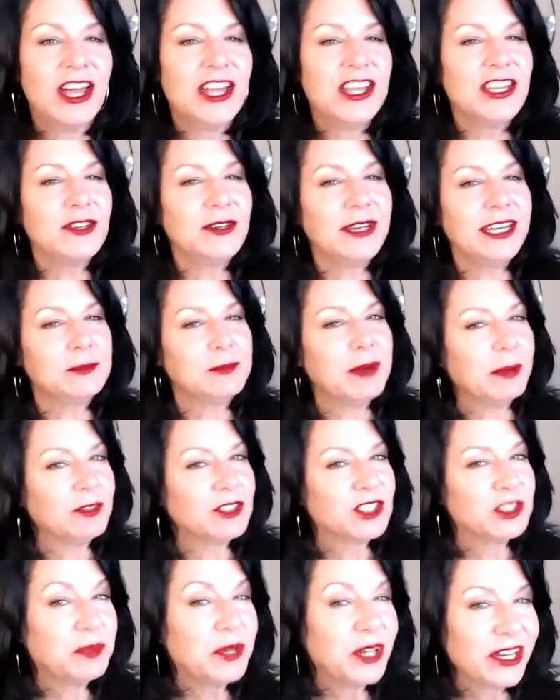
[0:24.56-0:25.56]
You need to publish
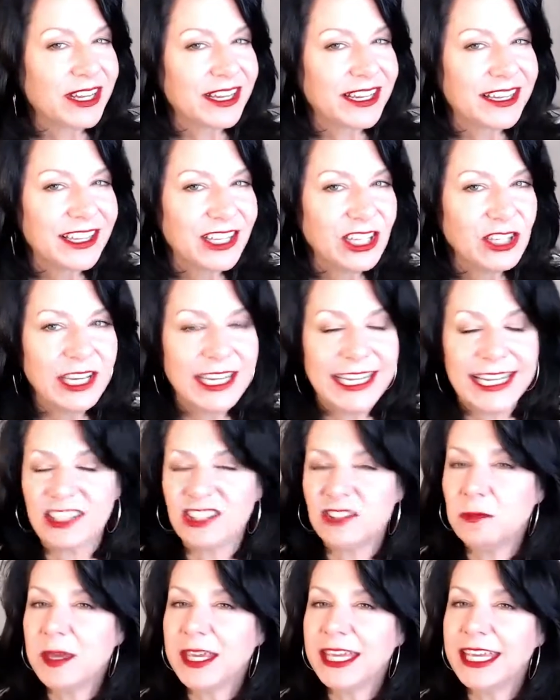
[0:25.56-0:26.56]
a book. You need to get
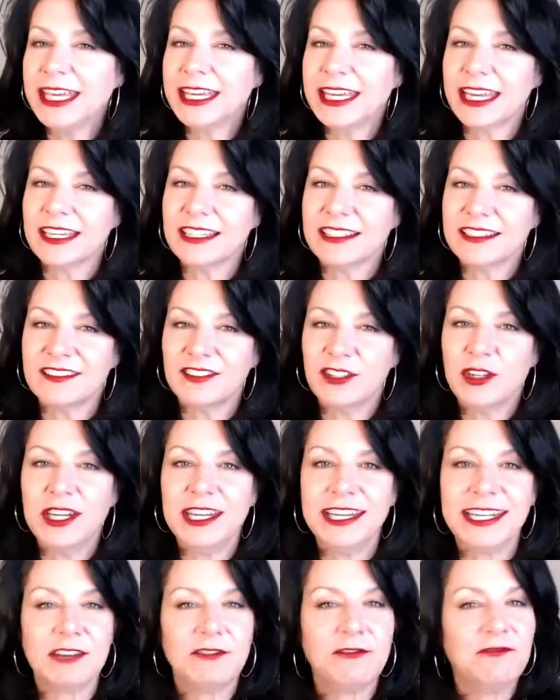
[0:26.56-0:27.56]
speaking gigs. You need to
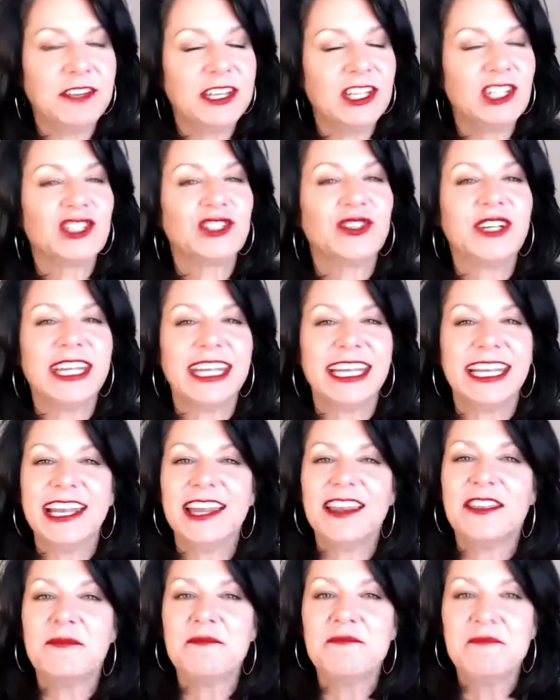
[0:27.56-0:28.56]
get featured in
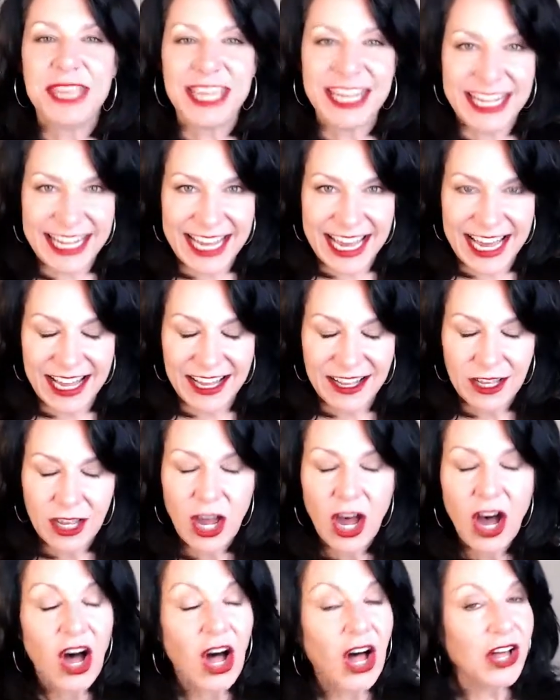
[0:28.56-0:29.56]
the media.
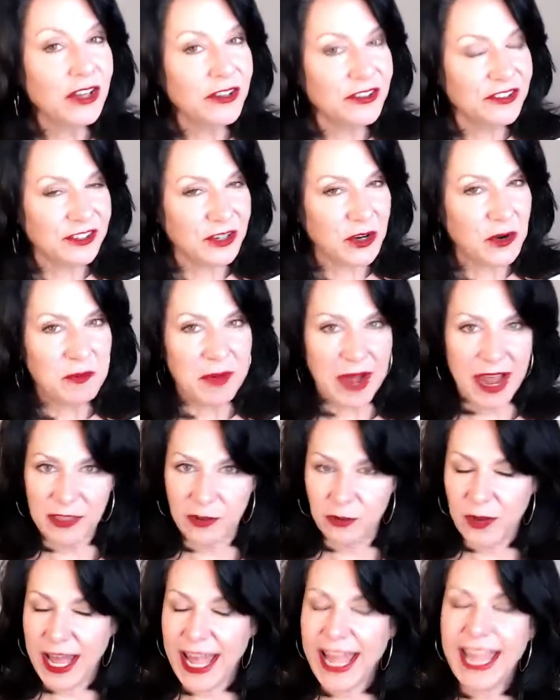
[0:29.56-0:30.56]
Also, by the
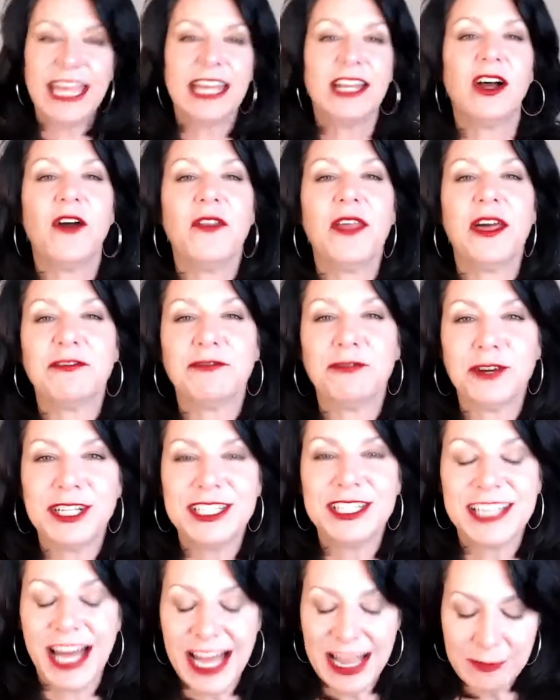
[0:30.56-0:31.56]
way, in all that free
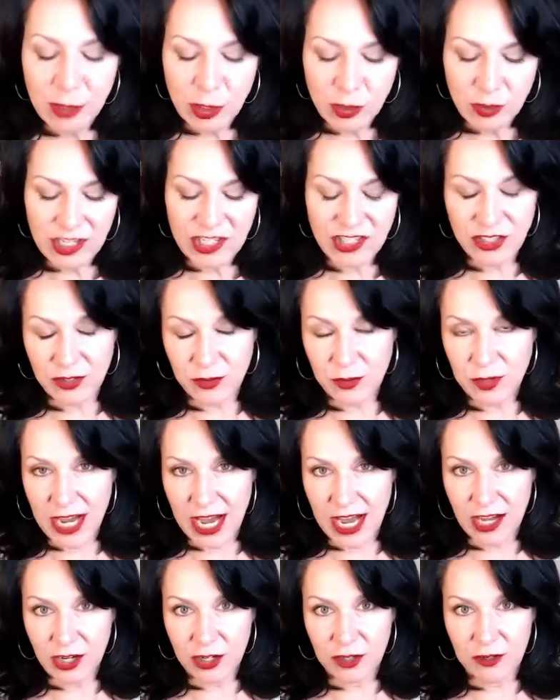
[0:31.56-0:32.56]
time, you need to
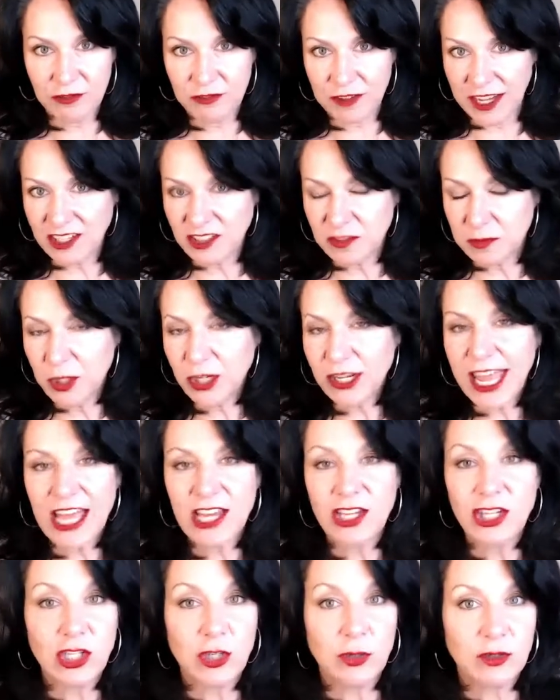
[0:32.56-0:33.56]
conquer Facebook
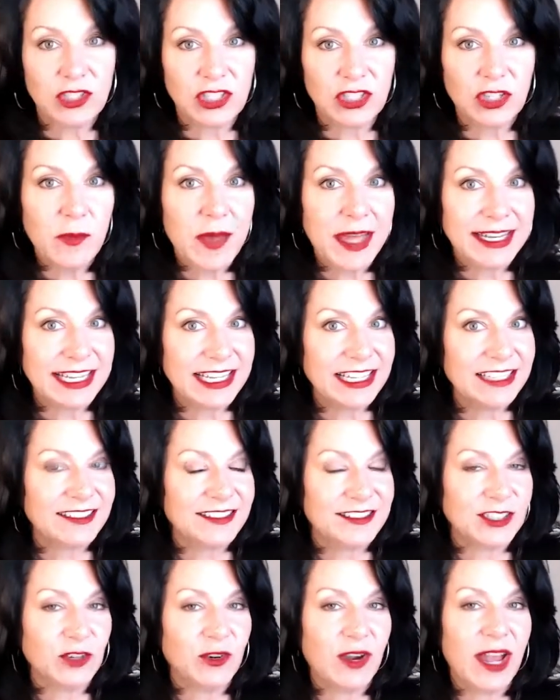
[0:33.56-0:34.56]
and YouTube and
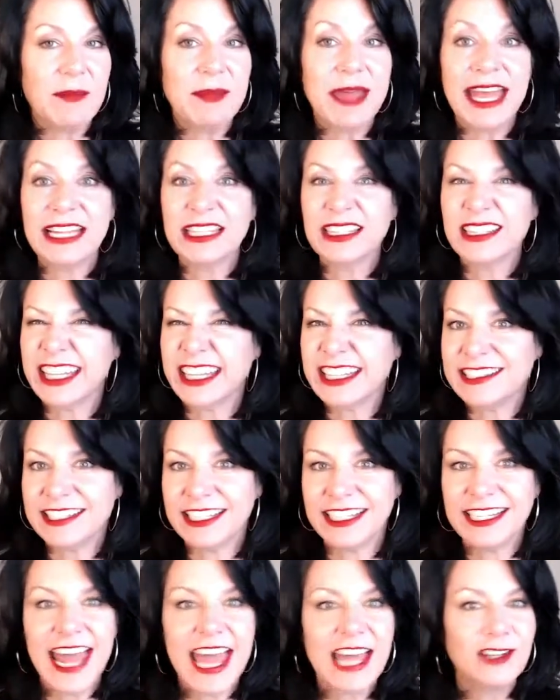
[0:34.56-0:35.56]
Instagram and
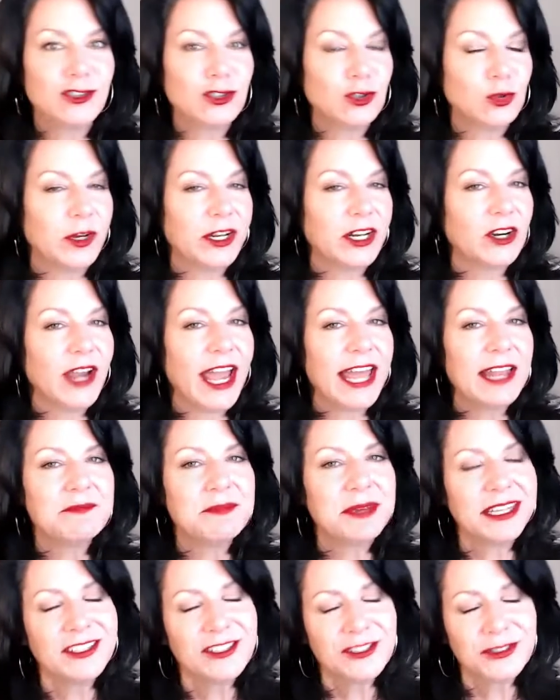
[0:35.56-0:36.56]
LinkedIn and Twitter and
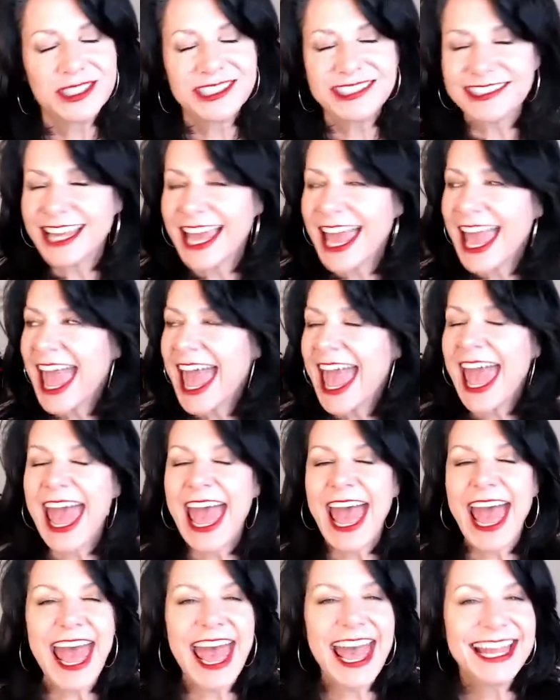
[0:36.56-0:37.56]
Pinterest
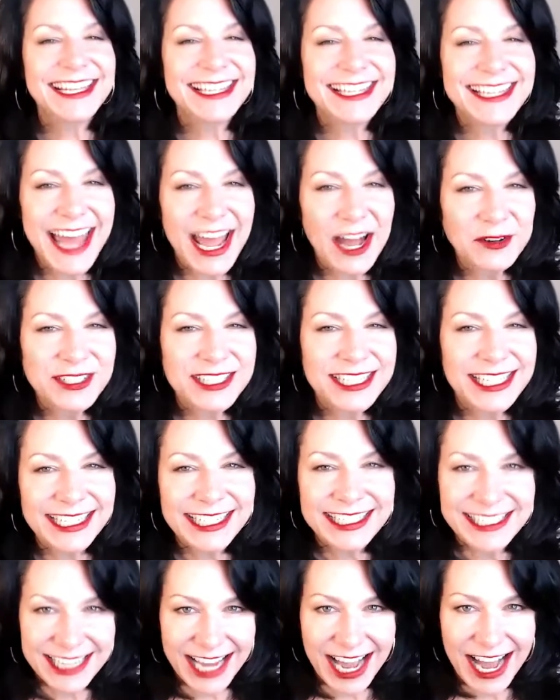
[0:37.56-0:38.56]
and now
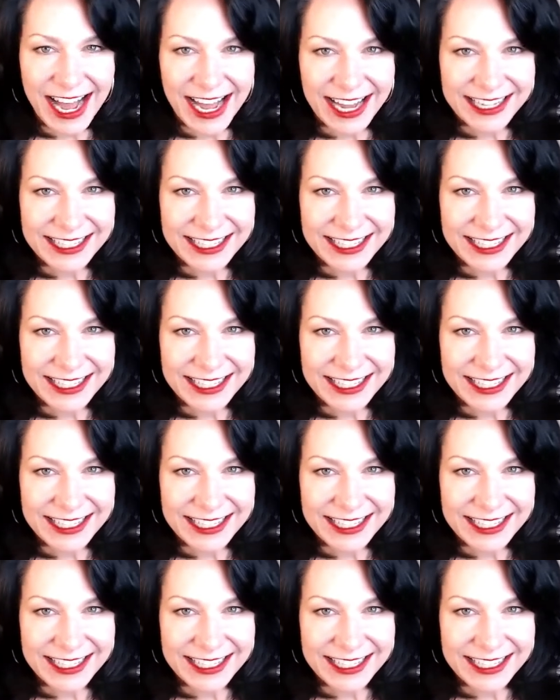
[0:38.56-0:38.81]
TikTok.